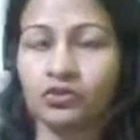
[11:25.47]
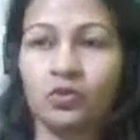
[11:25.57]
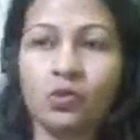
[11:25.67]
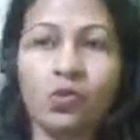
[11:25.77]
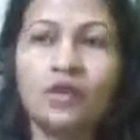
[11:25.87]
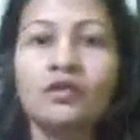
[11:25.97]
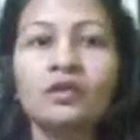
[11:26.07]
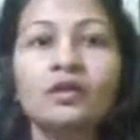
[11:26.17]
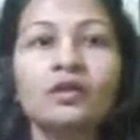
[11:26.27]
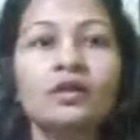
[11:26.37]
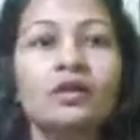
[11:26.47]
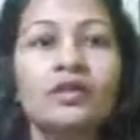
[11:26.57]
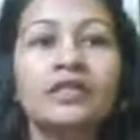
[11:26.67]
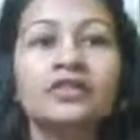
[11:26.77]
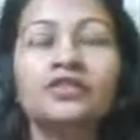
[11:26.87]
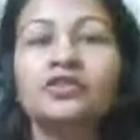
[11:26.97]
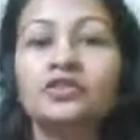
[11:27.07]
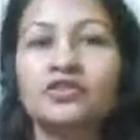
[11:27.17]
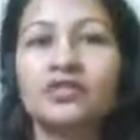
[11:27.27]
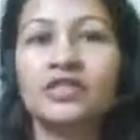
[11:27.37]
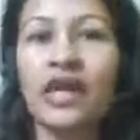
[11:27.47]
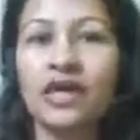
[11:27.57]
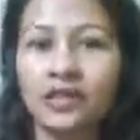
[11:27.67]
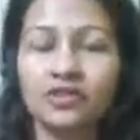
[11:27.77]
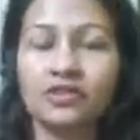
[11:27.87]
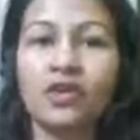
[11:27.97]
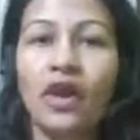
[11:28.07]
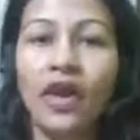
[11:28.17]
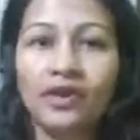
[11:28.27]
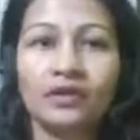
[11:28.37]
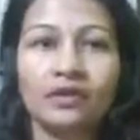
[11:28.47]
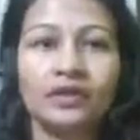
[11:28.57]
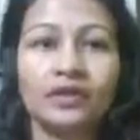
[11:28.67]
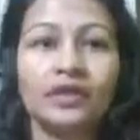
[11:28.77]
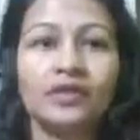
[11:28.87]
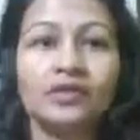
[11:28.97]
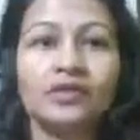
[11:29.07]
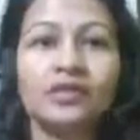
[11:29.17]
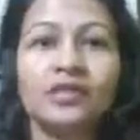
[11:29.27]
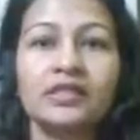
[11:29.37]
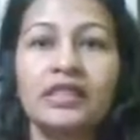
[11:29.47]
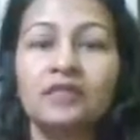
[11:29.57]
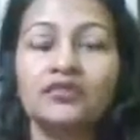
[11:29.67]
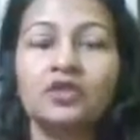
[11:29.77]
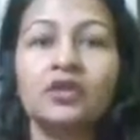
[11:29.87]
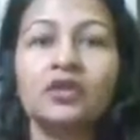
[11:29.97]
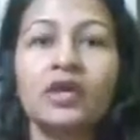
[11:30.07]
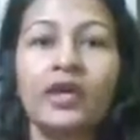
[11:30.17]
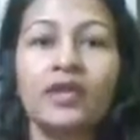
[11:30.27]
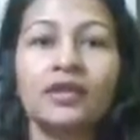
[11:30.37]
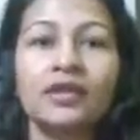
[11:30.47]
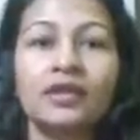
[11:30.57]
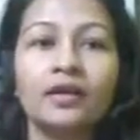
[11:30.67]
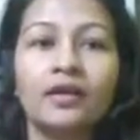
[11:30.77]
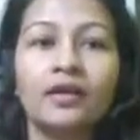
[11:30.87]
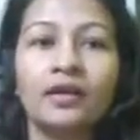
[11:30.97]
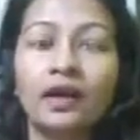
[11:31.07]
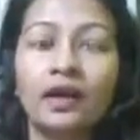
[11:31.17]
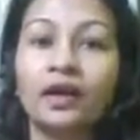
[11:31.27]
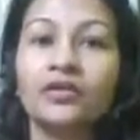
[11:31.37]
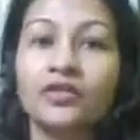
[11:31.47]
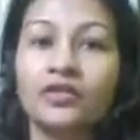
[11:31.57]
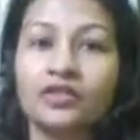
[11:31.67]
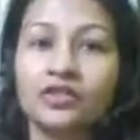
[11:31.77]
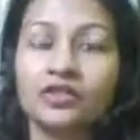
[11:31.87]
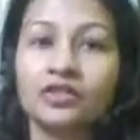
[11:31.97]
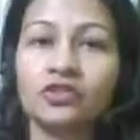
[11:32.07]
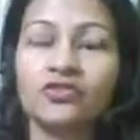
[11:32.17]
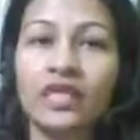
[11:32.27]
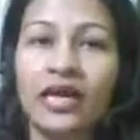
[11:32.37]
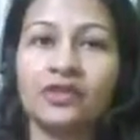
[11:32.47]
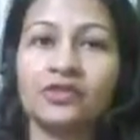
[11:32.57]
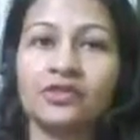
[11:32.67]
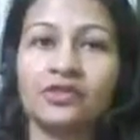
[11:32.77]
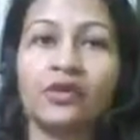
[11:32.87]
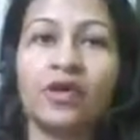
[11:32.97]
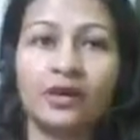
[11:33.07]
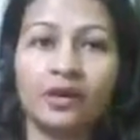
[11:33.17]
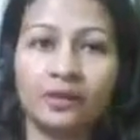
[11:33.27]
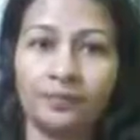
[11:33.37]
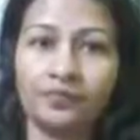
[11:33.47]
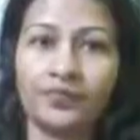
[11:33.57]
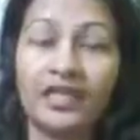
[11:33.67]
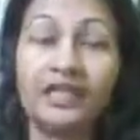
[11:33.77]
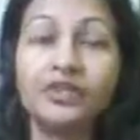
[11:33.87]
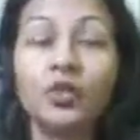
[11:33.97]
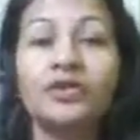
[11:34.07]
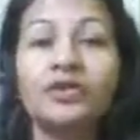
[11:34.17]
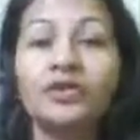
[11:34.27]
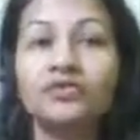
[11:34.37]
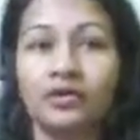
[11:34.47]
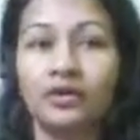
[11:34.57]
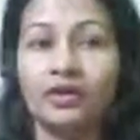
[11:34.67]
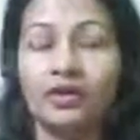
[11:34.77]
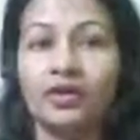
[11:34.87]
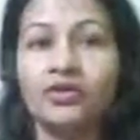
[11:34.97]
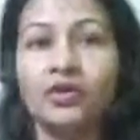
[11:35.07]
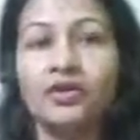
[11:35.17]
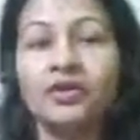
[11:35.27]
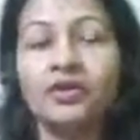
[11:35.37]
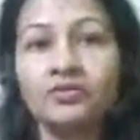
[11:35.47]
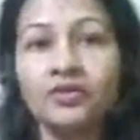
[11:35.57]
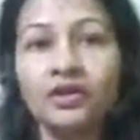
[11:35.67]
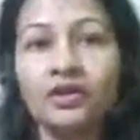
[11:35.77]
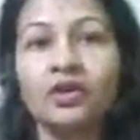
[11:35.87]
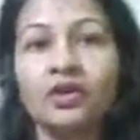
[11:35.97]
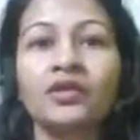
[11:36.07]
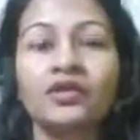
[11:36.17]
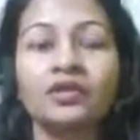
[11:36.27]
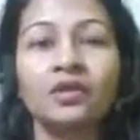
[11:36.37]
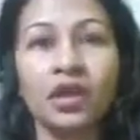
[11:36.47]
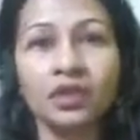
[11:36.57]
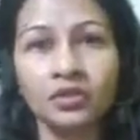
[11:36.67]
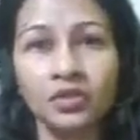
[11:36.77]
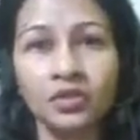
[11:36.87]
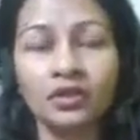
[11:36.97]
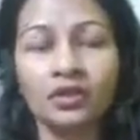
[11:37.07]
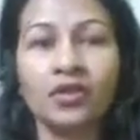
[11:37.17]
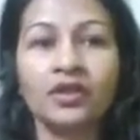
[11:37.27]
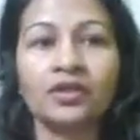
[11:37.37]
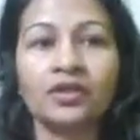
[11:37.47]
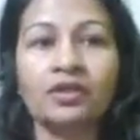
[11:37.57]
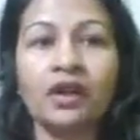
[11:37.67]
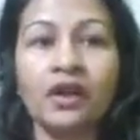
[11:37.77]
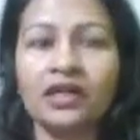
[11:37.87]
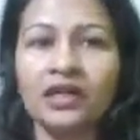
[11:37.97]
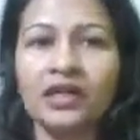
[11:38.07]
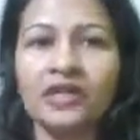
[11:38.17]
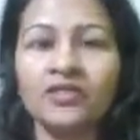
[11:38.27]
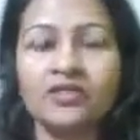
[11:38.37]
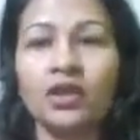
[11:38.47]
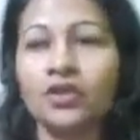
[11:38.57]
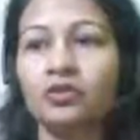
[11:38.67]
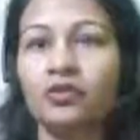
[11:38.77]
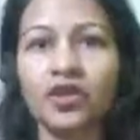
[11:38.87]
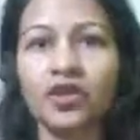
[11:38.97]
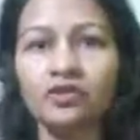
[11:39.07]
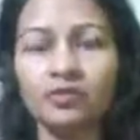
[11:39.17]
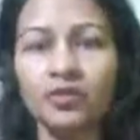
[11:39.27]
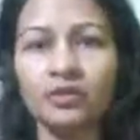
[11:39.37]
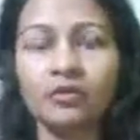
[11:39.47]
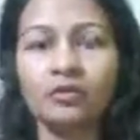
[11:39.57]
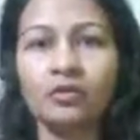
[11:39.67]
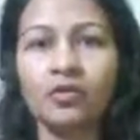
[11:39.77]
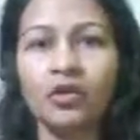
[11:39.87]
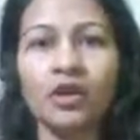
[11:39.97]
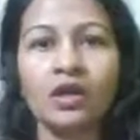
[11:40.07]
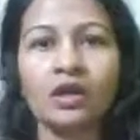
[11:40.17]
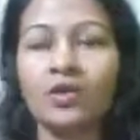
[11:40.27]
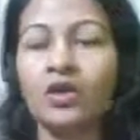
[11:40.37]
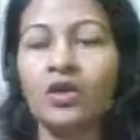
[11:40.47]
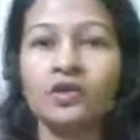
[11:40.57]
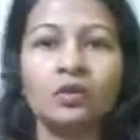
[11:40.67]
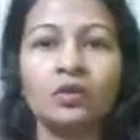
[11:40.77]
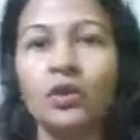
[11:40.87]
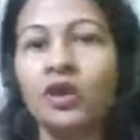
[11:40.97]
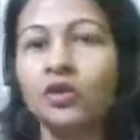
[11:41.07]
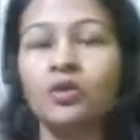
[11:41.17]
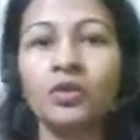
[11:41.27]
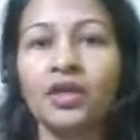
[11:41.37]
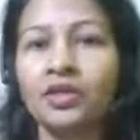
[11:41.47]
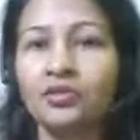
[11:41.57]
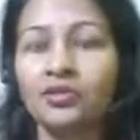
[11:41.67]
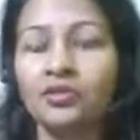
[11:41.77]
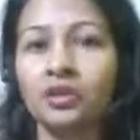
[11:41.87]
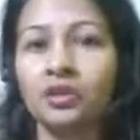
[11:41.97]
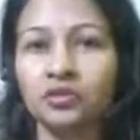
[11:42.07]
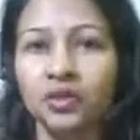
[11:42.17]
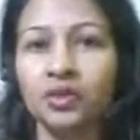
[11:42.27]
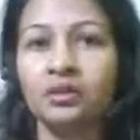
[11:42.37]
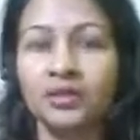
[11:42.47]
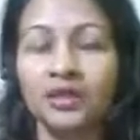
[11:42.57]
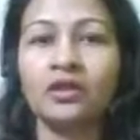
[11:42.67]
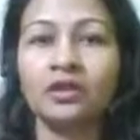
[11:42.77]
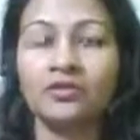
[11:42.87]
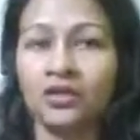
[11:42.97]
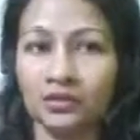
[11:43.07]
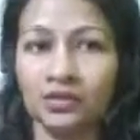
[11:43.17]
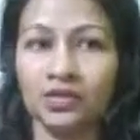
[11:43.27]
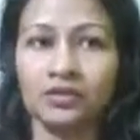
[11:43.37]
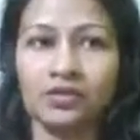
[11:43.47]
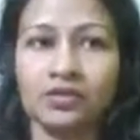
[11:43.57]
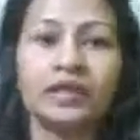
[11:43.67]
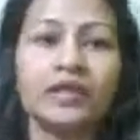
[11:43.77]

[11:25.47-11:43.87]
So one instance of sadness or anger is doesn't have to look like another instance of sadness or anger. It's going to differ. It's going to differ according to the culture, according to the context, according to the way you've been brought up, according to the way your brain is going to construct the meaning of the experience.